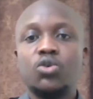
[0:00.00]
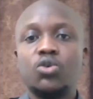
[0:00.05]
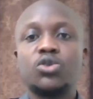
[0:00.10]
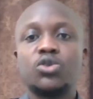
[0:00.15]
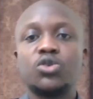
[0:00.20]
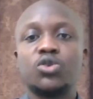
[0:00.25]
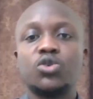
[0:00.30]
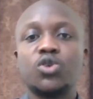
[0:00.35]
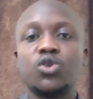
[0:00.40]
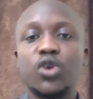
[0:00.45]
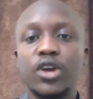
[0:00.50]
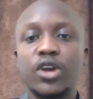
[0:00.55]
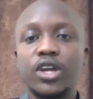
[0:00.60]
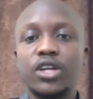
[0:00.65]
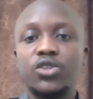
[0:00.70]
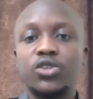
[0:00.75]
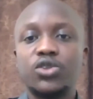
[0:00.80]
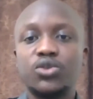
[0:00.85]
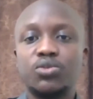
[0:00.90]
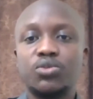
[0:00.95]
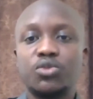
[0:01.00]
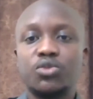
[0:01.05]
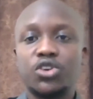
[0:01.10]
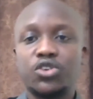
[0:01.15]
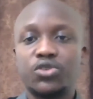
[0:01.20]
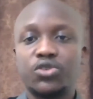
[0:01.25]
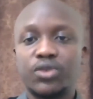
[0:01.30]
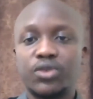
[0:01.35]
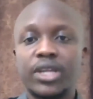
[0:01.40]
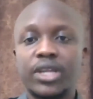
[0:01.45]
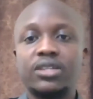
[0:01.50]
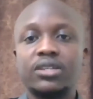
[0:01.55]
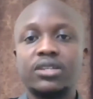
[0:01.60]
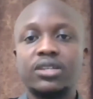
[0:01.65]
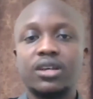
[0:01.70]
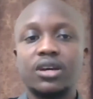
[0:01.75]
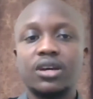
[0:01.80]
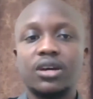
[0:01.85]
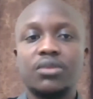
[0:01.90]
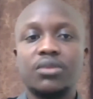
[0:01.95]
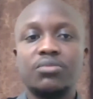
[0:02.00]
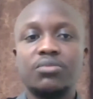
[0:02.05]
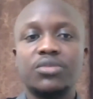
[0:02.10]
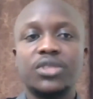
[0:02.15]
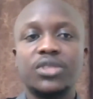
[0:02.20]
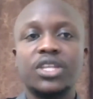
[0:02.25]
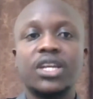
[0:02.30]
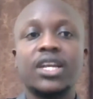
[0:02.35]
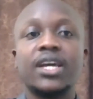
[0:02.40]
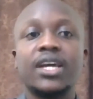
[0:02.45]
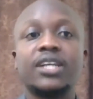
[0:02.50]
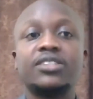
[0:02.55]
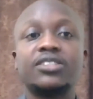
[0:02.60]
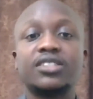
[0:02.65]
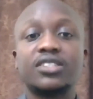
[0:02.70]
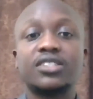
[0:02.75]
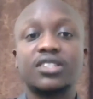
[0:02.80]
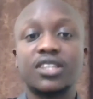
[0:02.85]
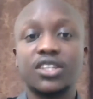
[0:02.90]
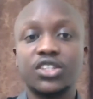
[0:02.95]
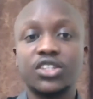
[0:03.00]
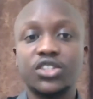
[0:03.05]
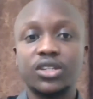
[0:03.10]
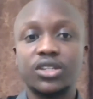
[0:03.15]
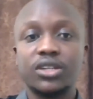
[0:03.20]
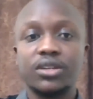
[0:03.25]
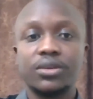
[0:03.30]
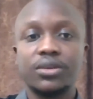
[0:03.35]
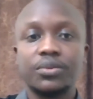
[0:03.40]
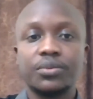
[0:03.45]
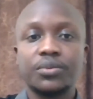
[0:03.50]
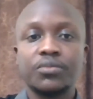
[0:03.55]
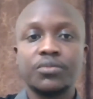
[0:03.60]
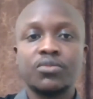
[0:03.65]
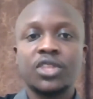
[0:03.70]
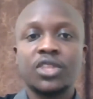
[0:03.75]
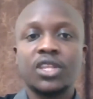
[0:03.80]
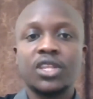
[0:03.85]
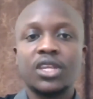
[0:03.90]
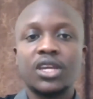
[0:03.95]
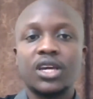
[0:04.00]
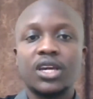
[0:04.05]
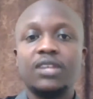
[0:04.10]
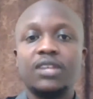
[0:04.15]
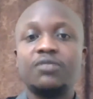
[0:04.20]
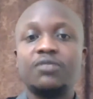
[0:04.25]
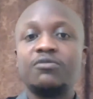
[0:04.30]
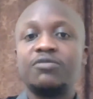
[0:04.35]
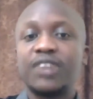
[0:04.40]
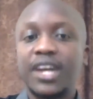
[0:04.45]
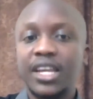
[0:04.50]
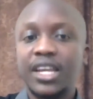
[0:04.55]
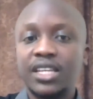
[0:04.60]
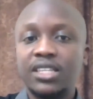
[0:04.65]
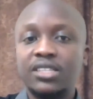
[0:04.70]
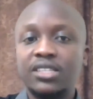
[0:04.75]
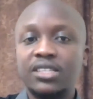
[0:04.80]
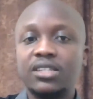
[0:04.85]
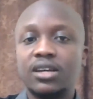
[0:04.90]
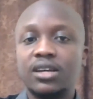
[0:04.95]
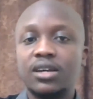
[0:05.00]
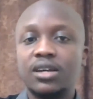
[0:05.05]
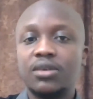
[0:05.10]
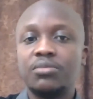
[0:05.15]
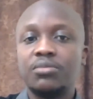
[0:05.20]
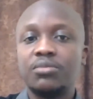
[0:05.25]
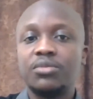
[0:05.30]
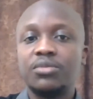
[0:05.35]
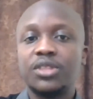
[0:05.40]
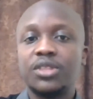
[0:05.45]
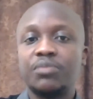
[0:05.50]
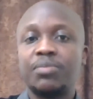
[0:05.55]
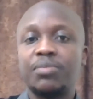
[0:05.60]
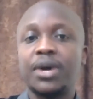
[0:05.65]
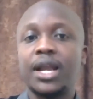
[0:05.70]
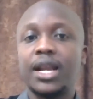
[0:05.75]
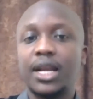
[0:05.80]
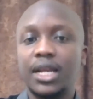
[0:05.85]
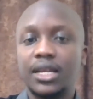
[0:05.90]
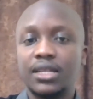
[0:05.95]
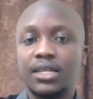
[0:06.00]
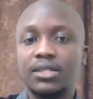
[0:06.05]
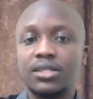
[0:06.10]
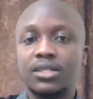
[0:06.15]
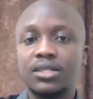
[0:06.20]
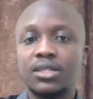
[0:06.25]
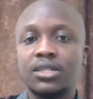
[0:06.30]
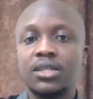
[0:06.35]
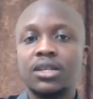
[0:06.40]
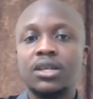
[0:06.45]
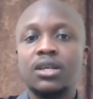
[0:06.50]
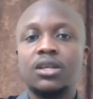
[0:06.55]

who's going to moderate the next session and invite the panelists.